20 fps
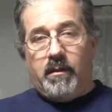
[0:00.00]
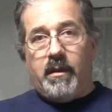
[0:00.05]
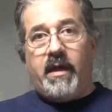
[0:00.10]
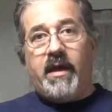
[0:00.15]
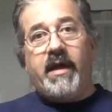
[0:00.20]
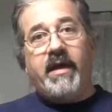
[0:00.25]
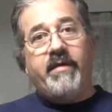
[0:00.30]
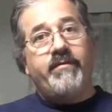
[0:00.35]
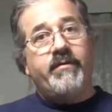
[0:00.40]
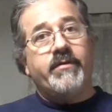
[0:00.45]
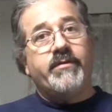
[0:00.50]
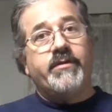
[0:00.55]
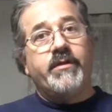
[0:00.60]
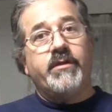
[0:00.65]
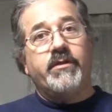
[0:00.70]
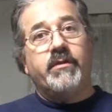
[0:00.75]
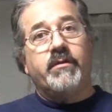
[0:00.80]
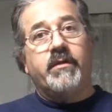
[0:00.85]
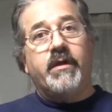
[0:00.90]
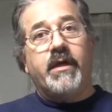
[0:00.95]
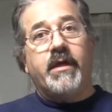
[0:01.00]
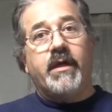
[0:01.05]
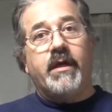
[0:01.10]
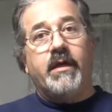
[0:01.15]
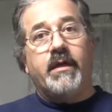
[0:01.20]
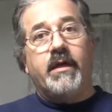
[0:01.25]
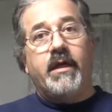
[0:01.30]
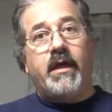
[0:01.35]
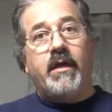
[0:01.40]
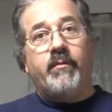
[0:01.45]
I have this digital
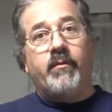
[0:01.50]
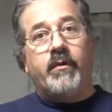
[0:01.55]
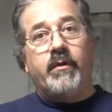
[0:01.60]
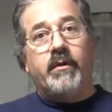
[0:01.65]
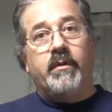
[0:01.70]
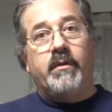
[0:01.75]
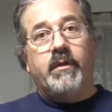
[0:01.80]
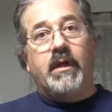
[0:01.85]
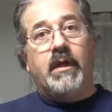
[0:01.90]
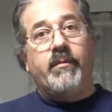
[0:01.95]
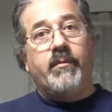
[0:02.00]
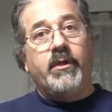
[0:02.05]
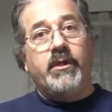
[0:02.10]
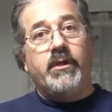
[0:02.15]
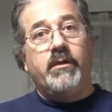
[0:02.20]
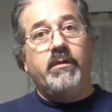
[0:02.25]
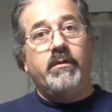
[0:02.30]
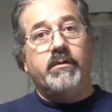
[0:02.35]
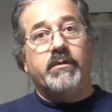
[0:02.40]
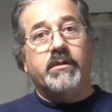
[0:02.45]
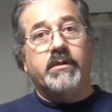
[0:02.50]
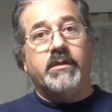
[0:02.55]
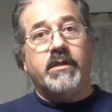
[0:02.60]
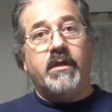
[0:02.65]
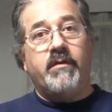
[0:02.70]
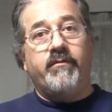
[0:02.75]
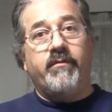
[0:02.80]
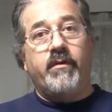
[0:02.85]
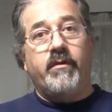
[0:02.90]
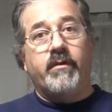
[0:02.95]
Nikon camera that I'm going to use to
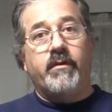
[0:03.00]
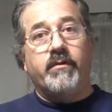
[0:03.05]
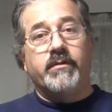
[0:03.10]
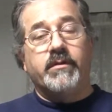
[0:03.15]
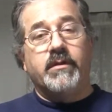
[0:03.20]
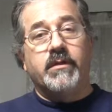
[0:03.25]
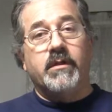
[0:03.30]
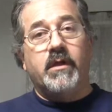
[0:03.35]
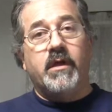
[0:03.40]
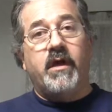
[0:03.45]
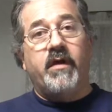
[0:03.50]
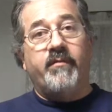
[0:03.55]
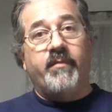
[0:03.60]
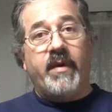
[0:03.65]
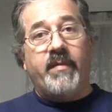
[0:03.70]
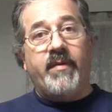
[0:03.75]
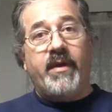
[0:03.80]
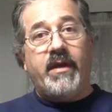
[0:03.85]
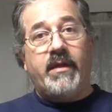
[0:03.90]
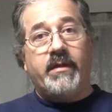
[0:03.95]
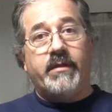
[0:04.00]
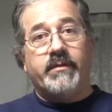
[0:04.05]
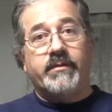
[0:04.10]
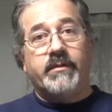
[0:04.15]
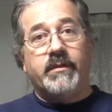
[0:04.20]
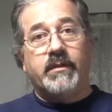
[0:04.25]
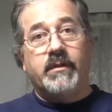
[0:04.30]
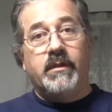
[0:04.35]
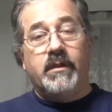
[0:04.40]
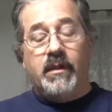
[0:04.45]
take photos of my paintings.
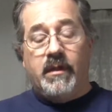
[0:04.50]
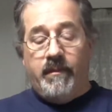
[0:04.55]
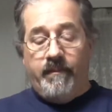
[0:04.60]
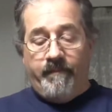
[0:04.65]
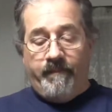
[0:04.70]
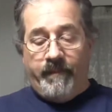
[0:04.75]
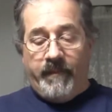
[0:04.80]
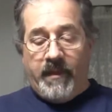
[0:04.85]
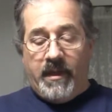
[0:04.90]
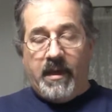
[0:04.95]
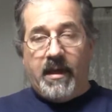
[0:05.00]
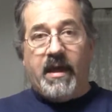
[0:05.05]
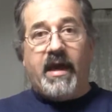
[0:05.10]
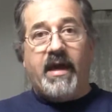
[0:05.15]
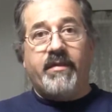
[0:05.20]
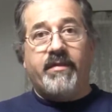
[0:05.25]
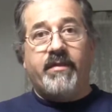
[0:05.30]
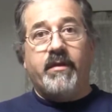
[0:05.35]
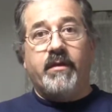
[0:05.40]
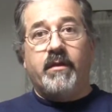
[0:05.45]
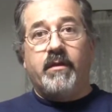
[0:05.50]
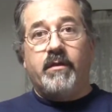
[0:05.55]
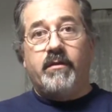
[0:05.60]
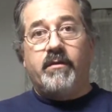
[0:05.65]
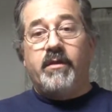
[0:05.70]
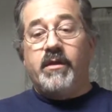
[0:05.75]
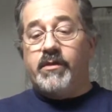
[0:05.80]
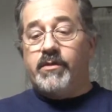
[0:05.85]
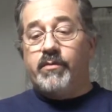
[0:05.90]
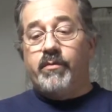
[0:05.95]
I think
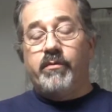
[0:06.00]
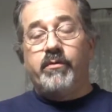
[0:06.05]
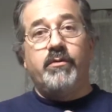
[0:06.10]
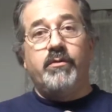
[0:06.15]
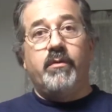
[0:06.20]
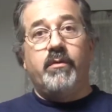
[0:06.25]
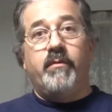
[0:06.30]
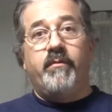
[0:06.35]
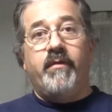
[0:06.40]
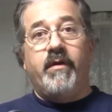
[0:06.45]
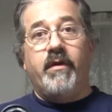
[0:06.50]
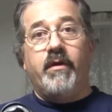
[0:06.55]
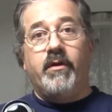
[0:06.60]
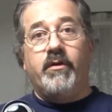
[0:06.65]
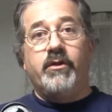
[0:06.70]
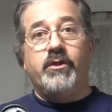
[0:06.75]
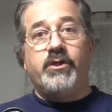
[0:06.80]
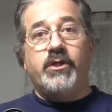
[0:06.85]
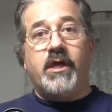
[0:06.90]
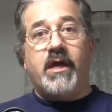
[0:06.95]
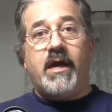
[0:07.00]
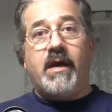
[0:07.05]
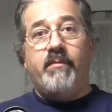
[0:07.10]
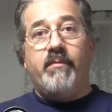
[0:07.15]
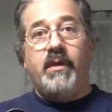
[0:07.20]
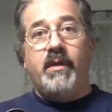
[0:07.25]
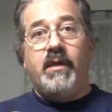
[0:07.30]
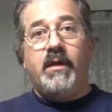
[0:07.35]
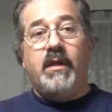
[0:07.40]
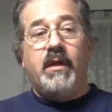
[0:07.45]
this will do a very good job,
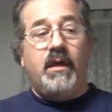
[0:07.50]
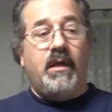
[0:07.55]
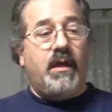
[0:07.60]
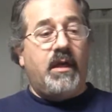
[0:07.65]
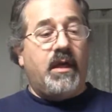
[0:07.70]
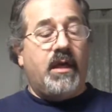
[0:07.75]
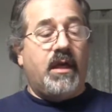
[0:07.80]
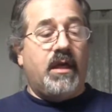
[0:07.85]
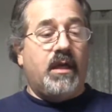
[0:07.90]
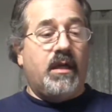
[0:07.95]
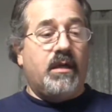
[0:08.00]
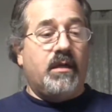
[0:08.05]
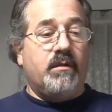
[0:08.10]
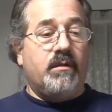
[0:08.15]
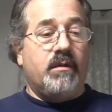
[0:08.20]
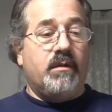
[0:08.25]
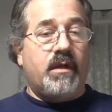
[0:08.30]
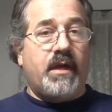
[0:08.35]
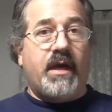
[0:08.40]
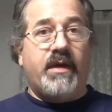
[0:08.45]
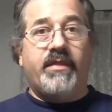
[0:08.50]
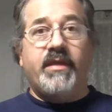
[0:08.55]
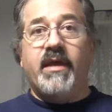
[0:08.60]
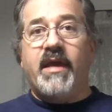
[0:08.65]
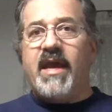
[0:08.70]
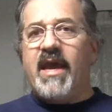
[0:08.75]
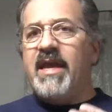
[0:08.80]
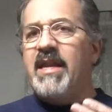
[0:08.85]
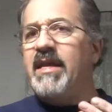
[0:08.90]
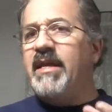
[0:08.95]
and I
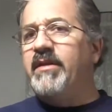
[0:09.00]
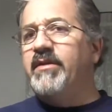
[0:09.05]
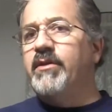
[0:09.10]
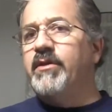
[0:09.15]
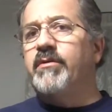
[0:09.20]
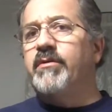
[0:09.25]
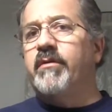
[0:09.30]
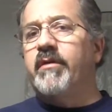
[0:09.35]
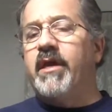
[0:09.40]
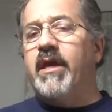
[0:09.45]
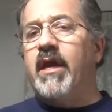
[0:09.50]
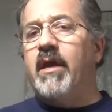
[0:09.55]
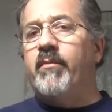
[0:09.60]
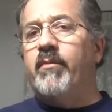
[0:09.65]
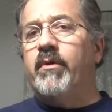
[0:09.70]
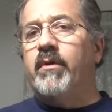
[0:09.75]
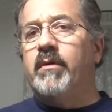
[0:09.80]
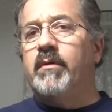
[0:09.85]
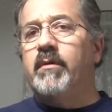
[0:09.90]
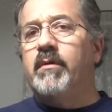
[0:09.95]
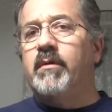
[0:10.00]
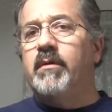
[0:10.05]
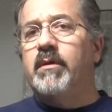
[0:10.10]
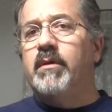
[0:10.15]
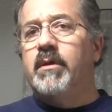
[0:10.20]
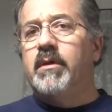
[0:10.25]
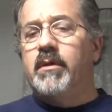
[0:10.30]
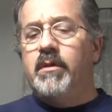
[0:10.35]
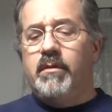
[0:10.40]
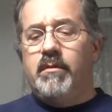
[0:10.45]
think any digital camera
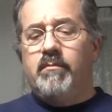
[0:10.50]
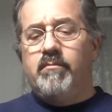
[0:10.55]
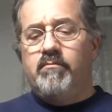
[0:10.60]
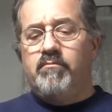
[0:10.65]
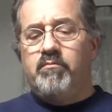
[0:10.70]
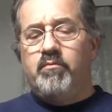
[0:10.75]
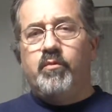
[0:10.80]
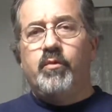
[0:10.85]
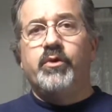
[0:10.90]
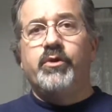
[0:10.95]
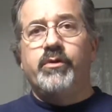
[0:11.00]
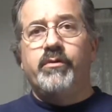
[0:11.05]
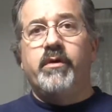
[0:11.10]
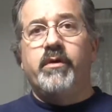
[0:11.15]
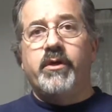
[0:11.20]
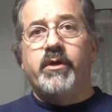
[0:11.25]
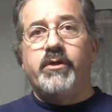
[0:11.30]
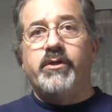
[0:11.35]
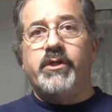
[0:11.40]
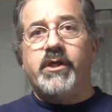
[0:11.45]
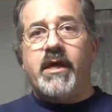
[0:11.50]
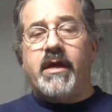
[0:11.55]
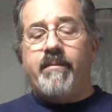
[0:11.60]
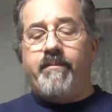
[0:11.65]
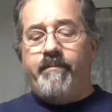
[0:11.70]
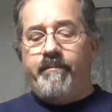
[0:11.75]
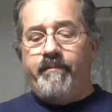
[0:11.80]
will do a good job.